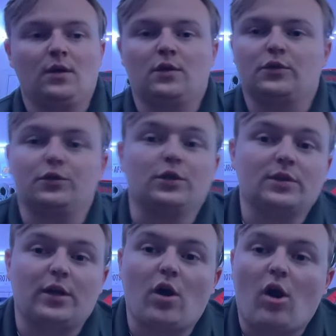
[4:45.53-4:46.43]
So just
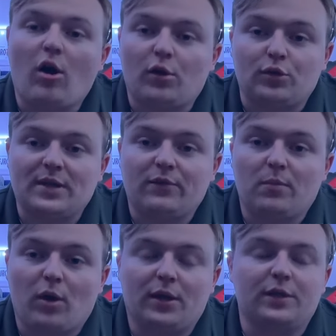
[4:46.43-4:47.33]
like cars have a
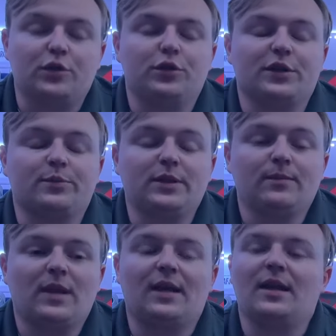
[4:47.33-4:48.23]
market adjustment
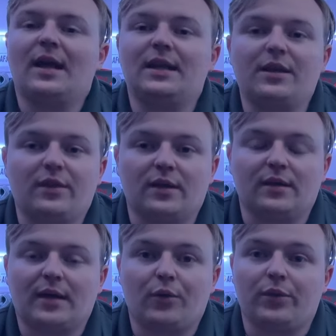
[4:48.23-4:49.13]
and anything
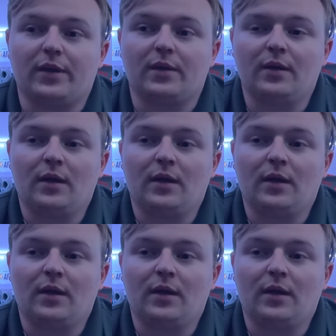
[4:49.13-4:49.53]
out there,